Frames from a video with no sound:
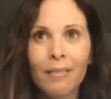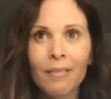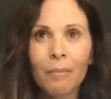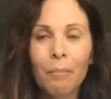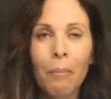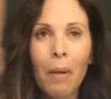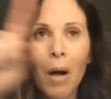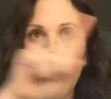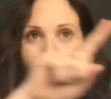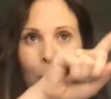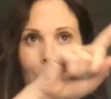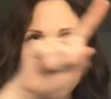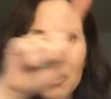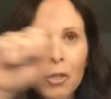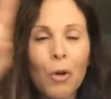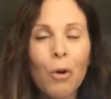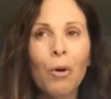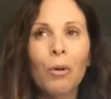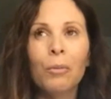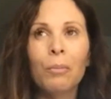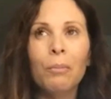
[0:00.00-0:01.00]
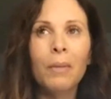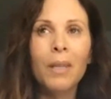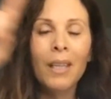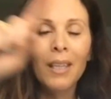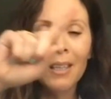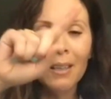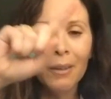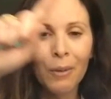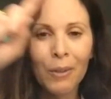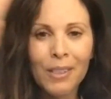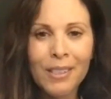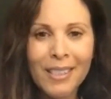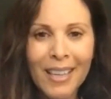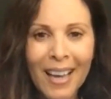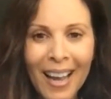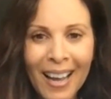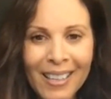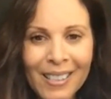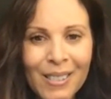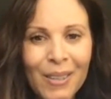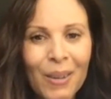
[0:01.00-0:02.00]
mom told me or
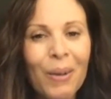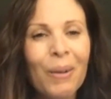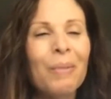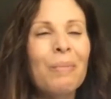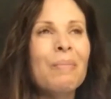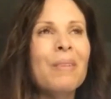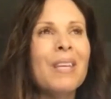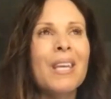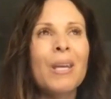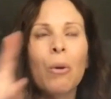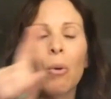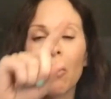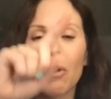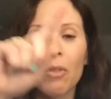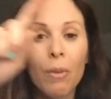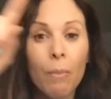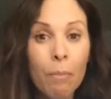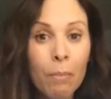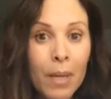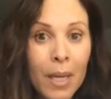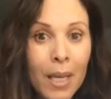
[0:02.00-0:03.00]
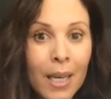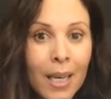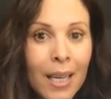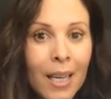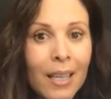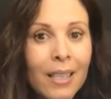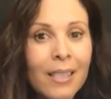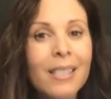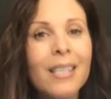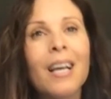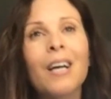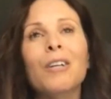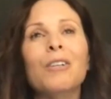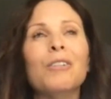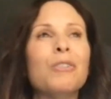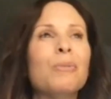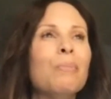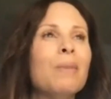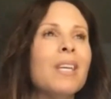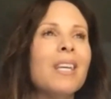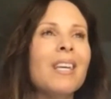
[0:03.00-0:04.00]
dad told me or the media
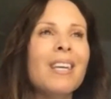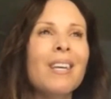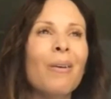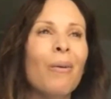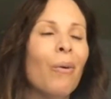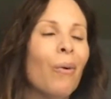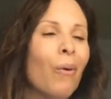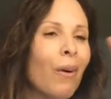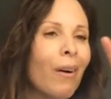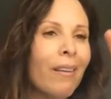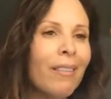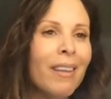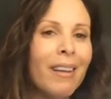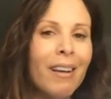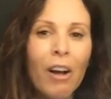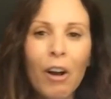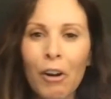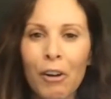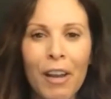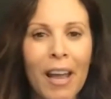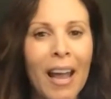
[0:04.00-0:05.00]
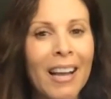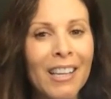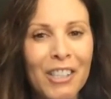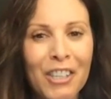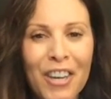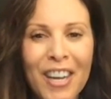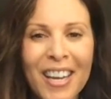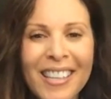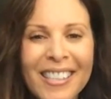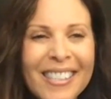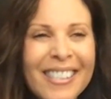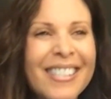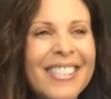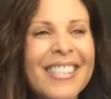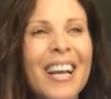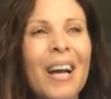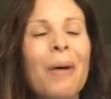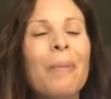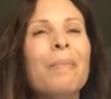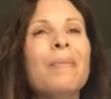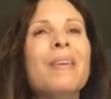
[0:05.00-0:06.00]
tells me or the Kardashians
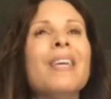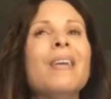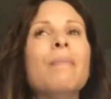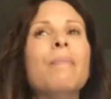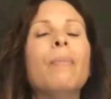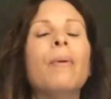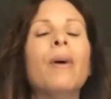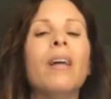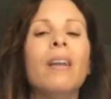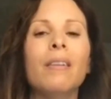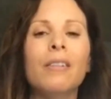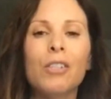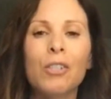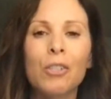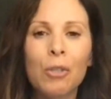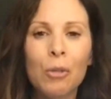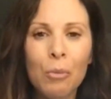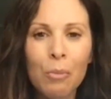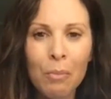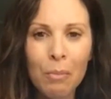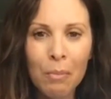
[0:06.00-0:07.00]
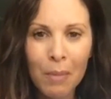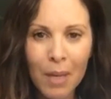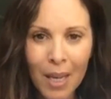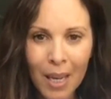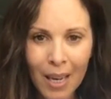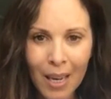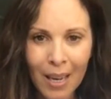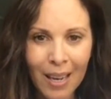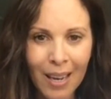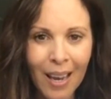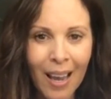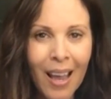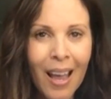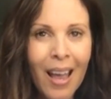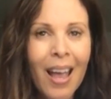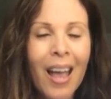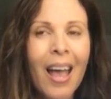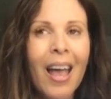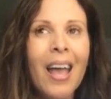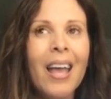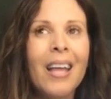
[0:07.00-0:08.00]
tell me, but to me.
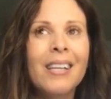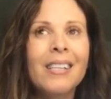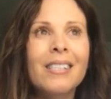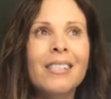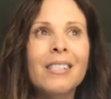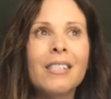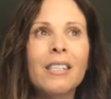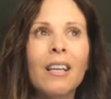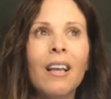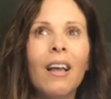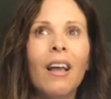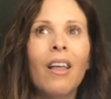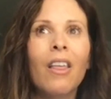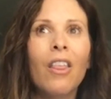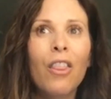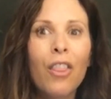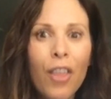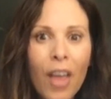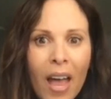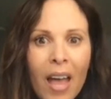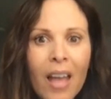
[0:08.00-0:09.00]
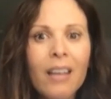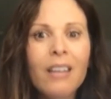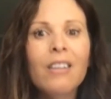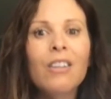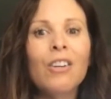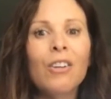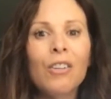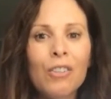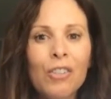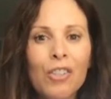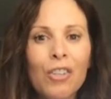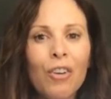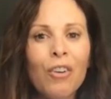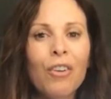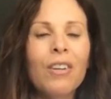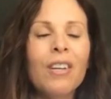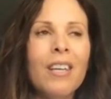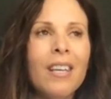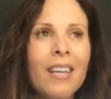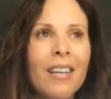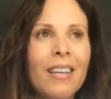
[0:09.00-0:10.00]
And then your
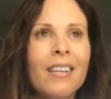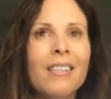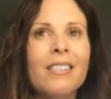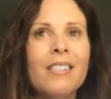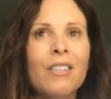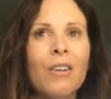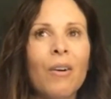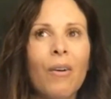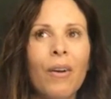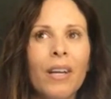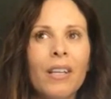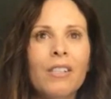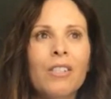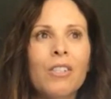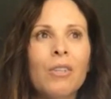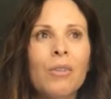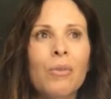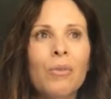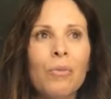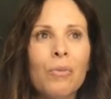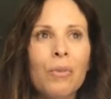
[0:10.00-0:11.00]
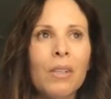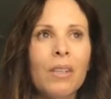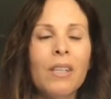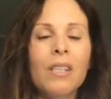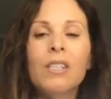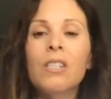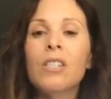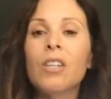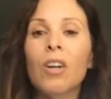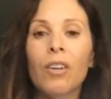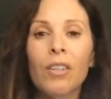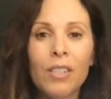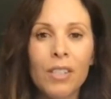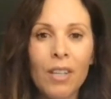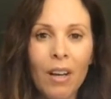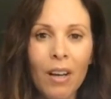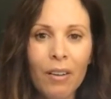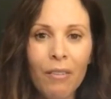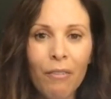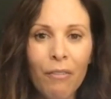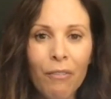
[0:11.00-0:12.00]
journey is going to really start
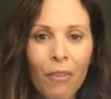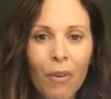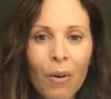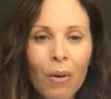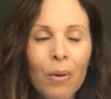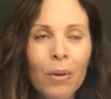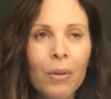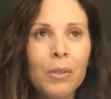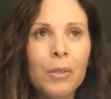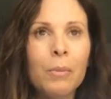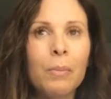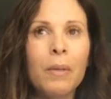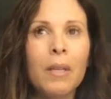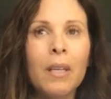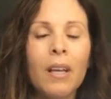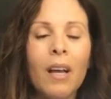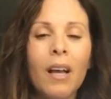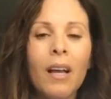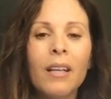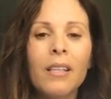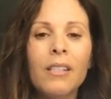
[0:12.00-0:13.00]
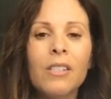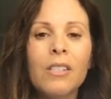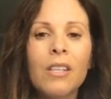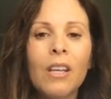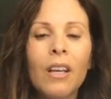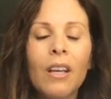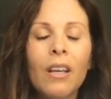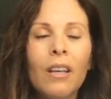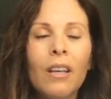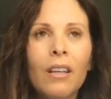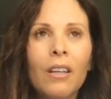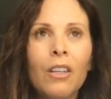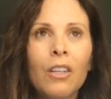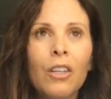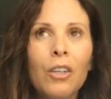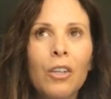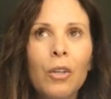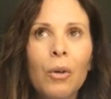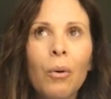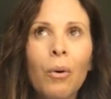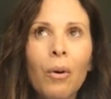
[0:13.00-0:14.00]
to unfold because
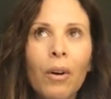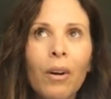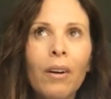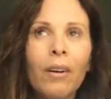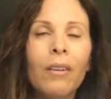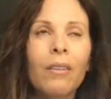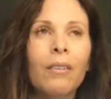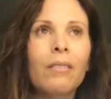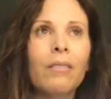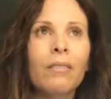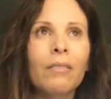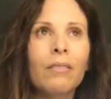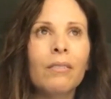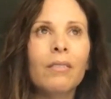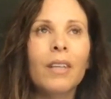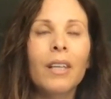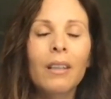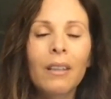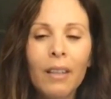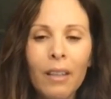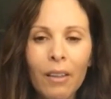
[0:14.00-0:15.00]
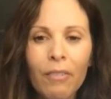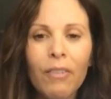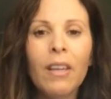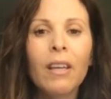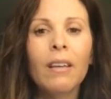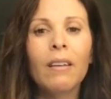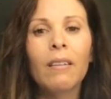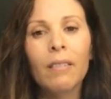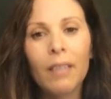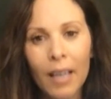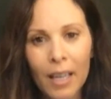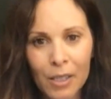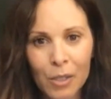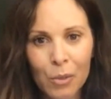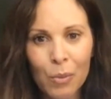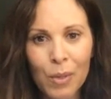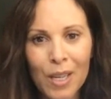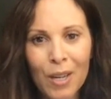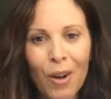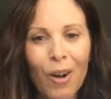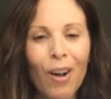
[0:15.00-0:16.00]
you're living, as
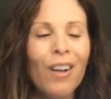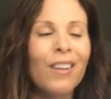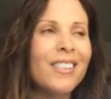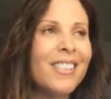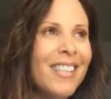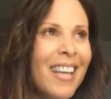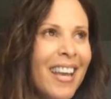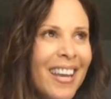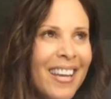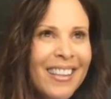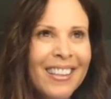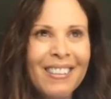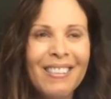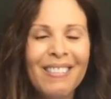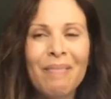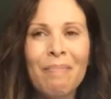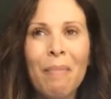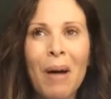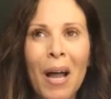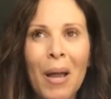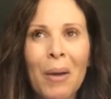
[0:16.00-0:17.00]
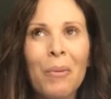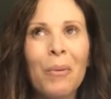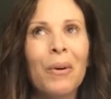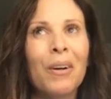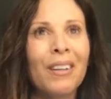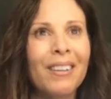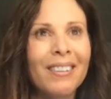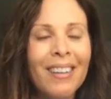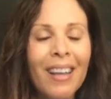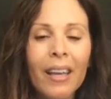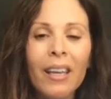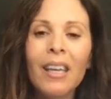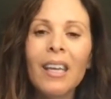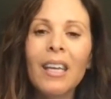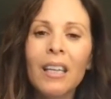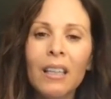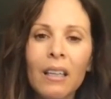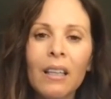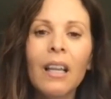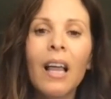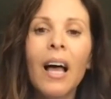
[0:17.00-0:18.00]
we call it, say in my world, like
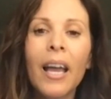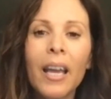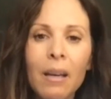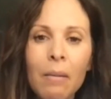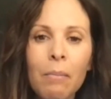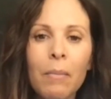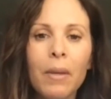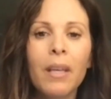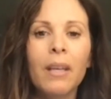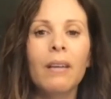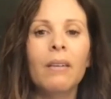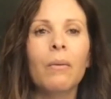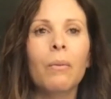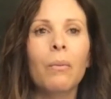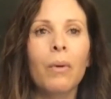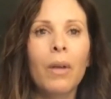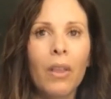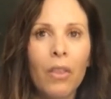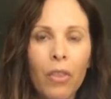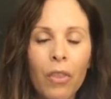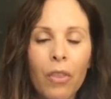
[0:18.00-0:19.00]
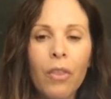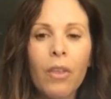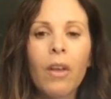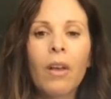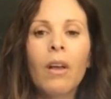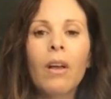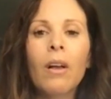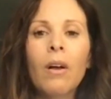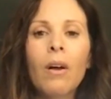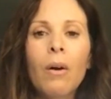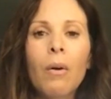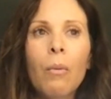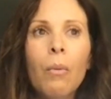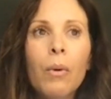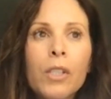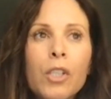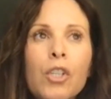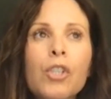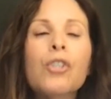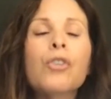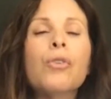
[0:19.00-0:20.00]
in alignment with
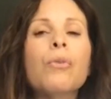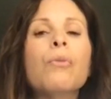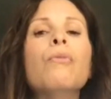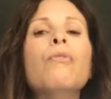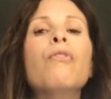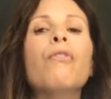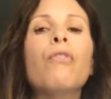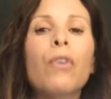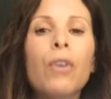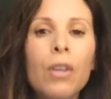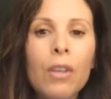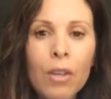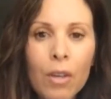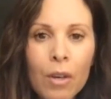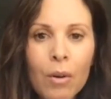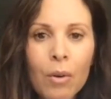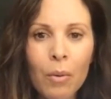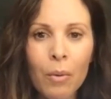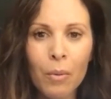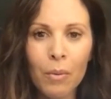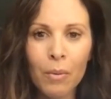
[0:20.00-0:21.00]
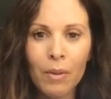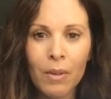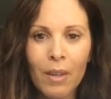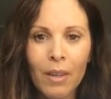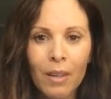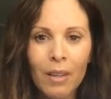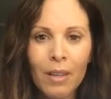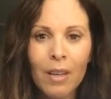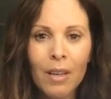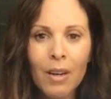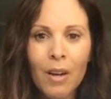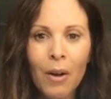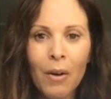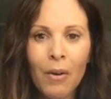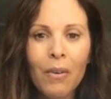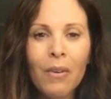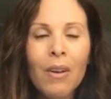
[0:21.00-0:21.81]
what's true for you, you know?